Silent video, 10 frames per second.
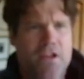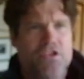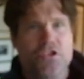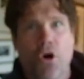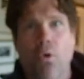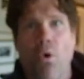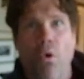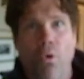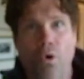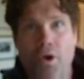Joe
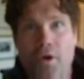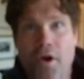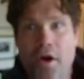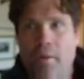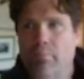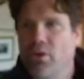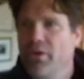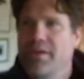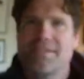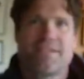Horn
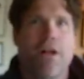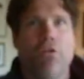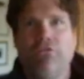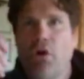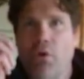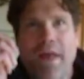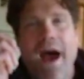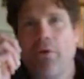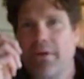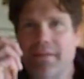pulling a cell phone
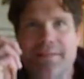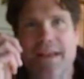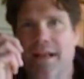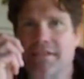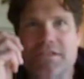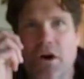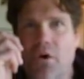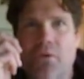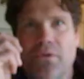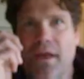out in the end
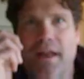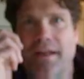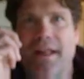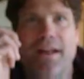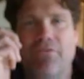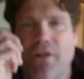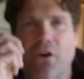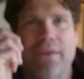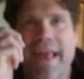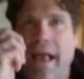zone at an
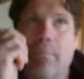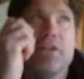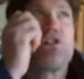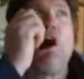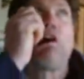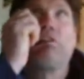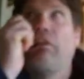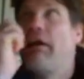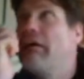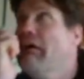NFL game and talking
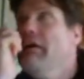like,